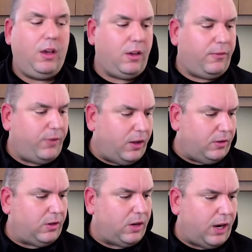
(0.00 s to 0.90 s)
you follow
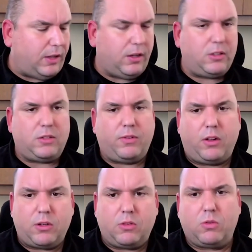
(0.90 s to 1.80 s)
your guidelines you
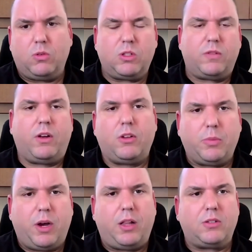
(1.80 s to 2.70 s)
follow your rules you follow your
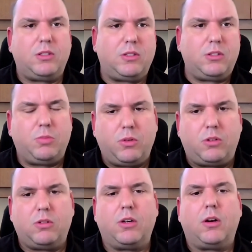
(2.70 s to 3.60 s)
policies and you pull the
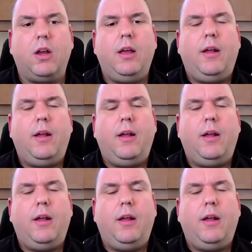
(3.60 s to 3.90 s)
trigger